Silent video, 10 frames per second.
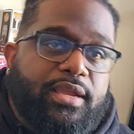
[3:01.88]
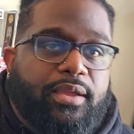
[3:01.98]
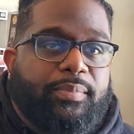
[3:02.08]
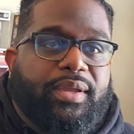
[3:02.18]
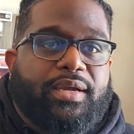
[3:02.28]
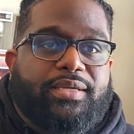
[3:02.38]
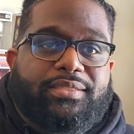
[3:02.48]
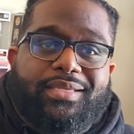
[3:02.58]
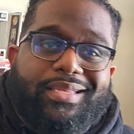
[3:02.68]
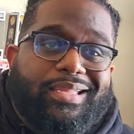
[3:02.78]

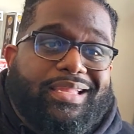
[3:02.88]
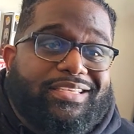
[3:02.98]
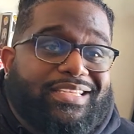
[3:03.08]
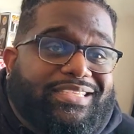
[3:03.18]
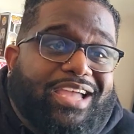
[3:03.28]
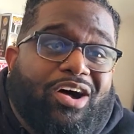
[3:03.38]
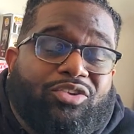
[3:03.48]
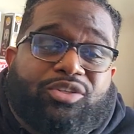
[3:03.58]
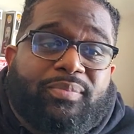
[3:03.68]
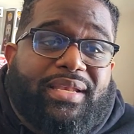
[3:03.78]
because it's just
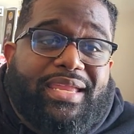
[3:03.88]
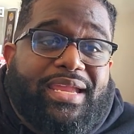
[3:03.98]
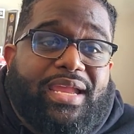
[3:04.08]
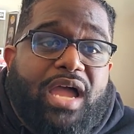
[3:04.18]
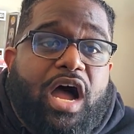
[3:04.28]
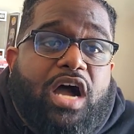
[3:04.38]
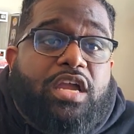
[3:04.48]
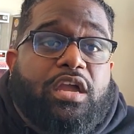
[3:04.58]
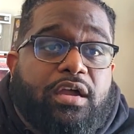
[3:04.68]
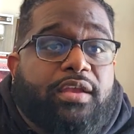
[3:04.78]
ultimately a
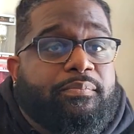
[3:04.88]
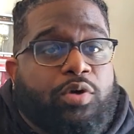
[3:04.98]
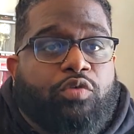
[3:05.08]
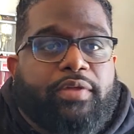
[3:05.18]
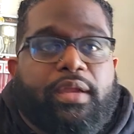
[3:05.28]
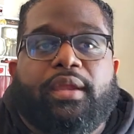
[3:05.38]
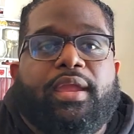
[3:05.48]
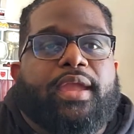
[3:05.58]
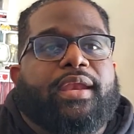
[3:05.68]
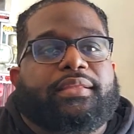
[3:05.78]
good movie.
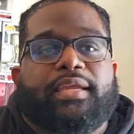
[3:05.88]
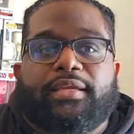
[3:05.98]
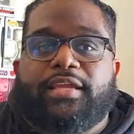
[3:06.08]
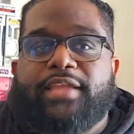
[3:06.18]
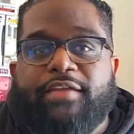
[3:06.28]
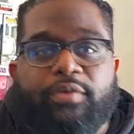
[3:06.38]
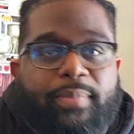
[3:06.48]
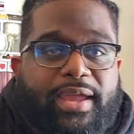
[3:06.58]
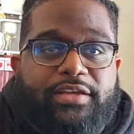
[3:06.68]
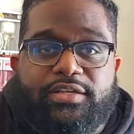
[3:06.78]
And I think that
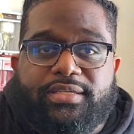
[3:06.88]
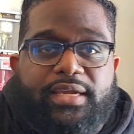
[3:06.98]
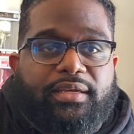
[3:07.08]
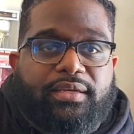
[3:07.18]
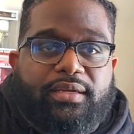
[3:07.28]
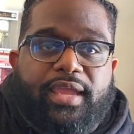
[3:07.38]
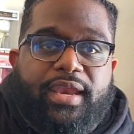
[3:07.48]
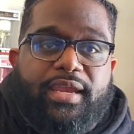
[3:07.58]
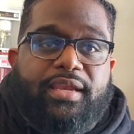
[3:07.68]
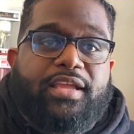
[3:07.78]
everybody should take a look
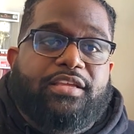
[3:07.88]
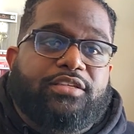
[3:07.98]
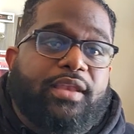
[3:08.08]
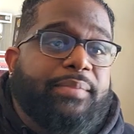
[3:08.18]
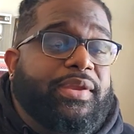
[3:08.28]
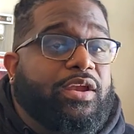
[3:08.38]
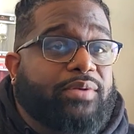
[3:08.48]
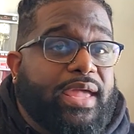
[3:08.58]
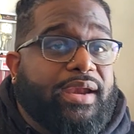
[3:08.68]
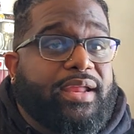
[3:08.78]
at it. So let me know
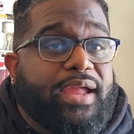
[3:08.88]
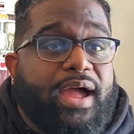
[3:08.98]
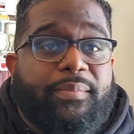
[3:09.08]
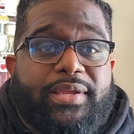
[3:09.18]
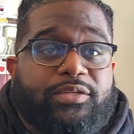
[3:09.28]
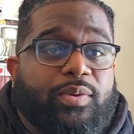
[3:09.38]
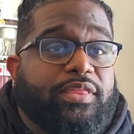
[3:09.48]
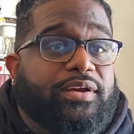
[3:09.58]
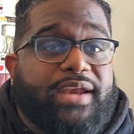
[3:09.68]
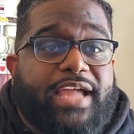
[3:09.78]
down in the comments
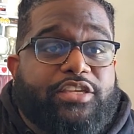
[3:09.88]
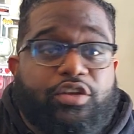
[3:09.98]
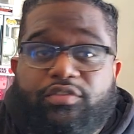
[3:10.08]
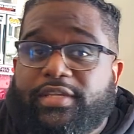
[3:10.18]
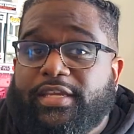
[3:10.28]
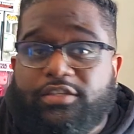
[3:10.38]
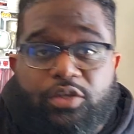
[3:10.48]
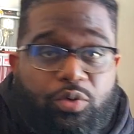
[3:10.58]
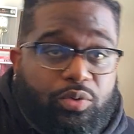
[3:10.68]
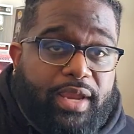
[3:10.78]
whether or not you've seen
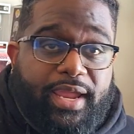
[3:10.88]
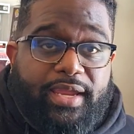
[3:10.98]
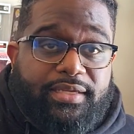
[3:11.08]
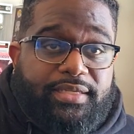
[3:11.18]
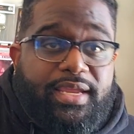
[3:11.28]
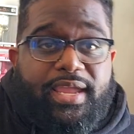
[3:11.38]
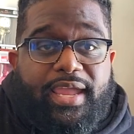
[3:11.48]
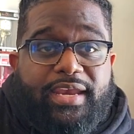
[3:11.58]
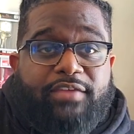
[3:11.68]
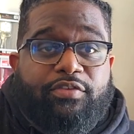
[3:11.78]
School Daze.
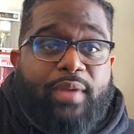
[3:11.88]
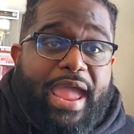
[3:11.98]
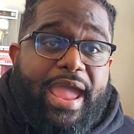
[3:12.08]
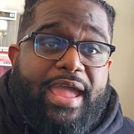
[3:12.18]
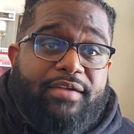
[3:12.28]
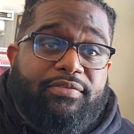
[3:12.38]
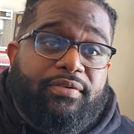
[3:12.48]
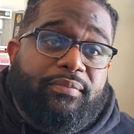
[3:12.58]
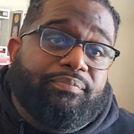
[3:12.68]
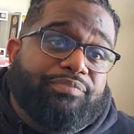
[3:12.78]
And if you have,
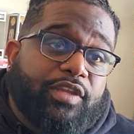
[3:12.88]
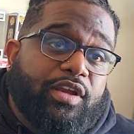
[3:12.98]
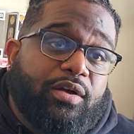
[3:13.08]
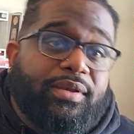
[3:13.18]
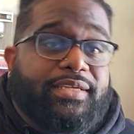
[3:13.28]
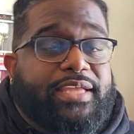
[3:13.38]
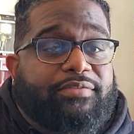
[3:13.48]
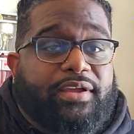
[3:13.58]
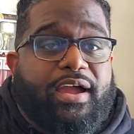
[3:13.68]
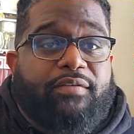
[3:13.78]
you know, let's have
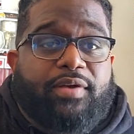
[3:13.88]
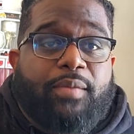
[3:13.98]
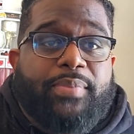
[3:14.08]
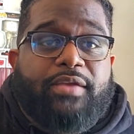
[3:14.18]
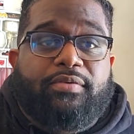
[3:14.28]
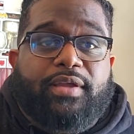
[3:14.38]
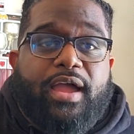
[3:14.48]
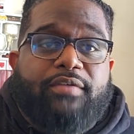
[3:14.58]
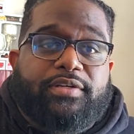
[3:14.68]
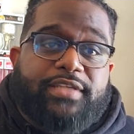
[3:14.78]
a, conver a bit of a
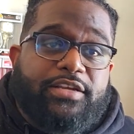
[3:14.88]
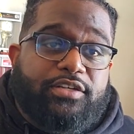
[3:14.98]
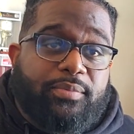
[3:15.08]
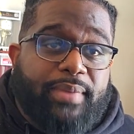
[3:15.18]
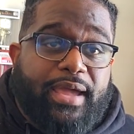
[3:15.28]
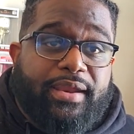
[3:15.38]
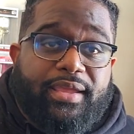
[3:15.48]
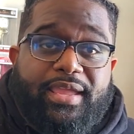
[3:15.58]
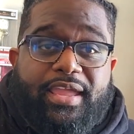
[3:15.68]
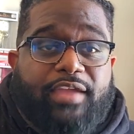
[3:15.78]
conversation about it.
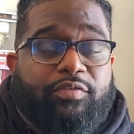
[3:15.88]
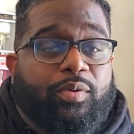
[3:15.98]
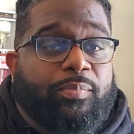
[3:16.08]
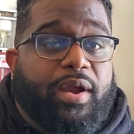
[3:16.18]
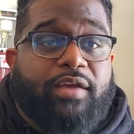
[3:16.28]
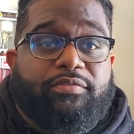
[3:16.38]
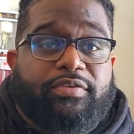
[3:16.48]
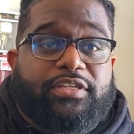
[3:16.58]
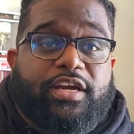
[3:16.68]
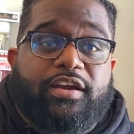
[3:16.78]
If you're a part of a
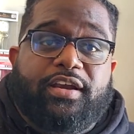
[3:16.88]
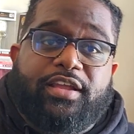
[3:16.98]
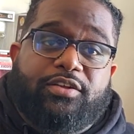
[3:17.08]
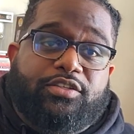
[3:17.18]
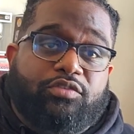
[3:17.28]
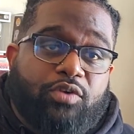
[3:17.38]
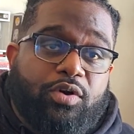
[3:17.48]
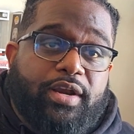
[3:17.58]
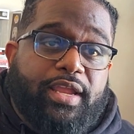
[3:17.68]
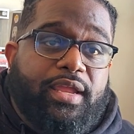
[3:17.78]
fraternity or
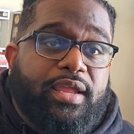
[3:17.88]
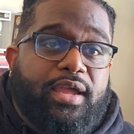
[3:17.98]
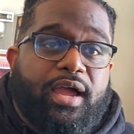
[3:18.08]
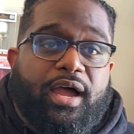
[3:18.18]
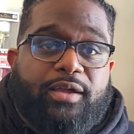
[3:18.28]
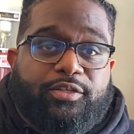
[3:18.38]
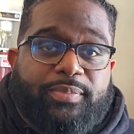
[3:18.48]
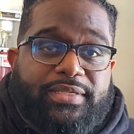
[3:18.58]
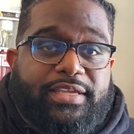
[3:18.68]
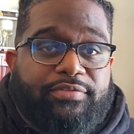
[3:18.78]
sorority, um,
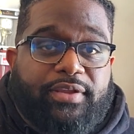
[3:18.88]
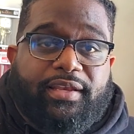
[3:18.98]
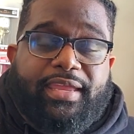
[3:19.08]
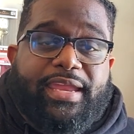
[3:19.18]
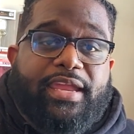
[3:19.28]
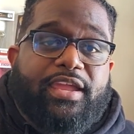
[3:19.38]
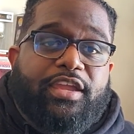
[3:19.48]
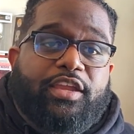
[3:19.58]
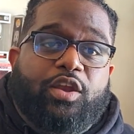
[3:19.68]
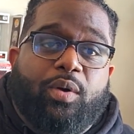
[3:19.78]
specifically,
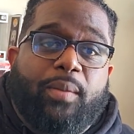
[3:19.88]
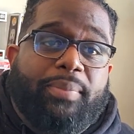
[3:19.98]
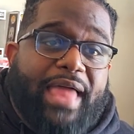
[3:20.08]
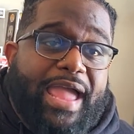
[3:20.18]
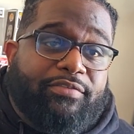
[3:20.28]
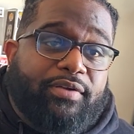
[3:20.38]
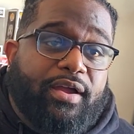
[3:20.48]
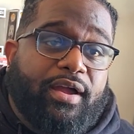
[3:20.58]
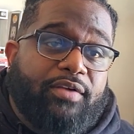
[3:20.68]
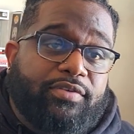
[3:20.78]
you know, a Black
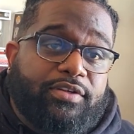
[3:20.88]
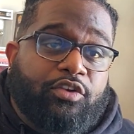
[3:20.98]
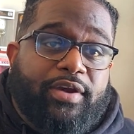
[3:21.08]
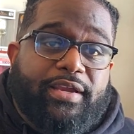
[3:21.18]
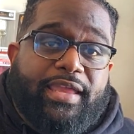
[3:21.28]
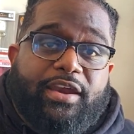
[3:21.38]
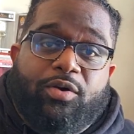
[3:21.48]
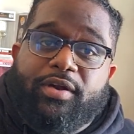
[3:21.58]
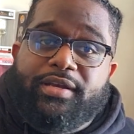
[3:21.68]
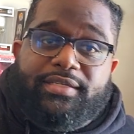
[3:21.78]
uh, for Greek letter
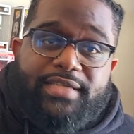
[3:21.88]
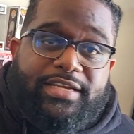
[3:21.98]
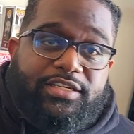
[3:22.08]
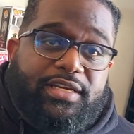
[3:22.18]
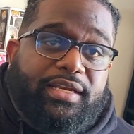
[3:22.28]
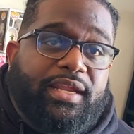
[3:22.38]
organization,